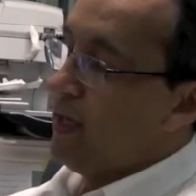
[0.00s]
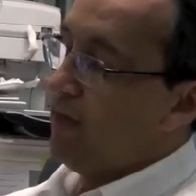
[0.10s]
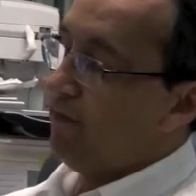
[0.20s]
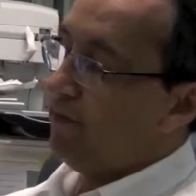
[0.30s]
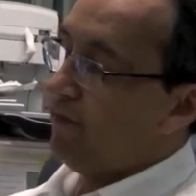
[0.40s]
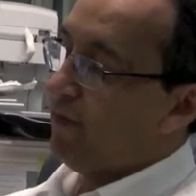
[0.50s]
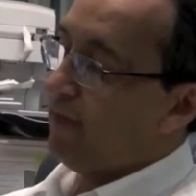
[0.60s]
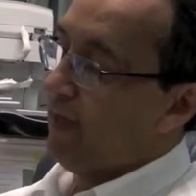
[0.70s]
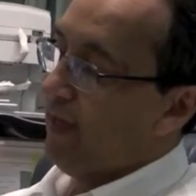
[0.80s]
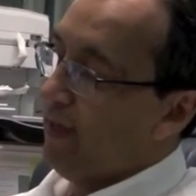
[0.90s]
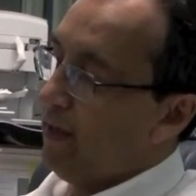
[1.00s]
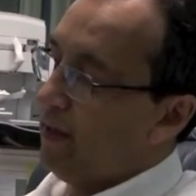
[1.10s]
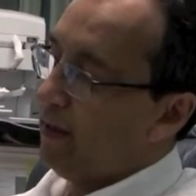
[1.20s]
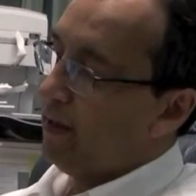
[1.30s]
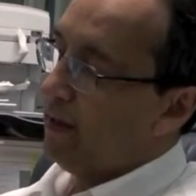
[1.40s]
If
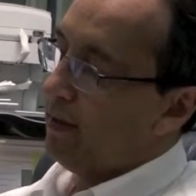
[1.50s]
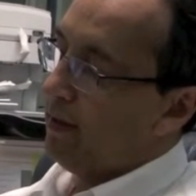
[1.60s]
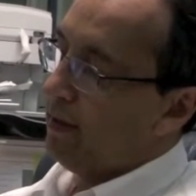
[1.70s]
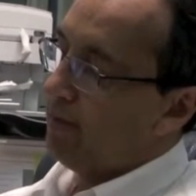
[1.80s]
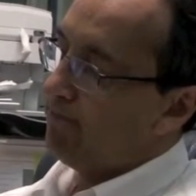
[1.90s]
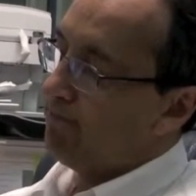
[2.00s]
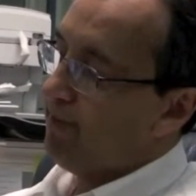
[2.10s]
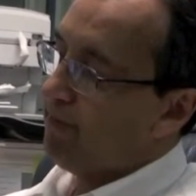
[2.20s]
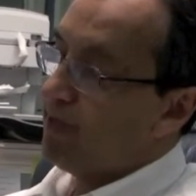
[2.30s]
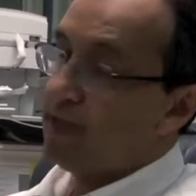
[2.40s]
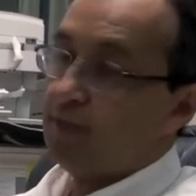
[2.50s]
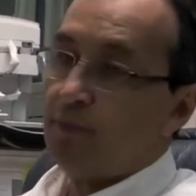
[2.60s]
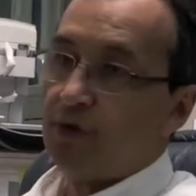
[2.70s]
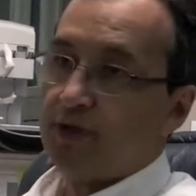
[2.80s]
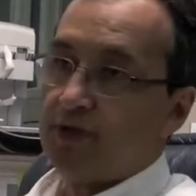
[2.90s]
the disc
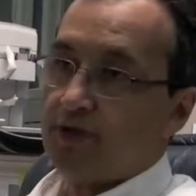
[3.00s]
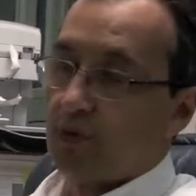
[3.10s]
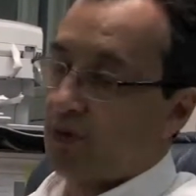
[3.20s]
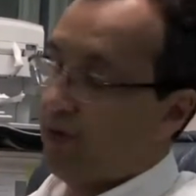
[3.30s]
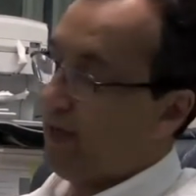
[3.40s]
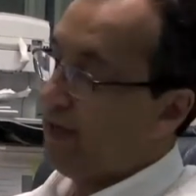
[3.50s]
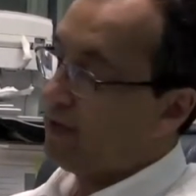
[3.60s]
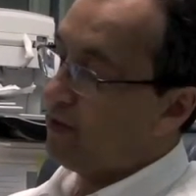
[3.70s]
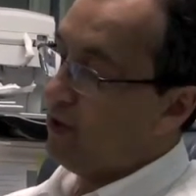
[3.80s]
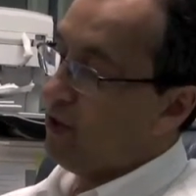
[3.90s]
bulges or herniates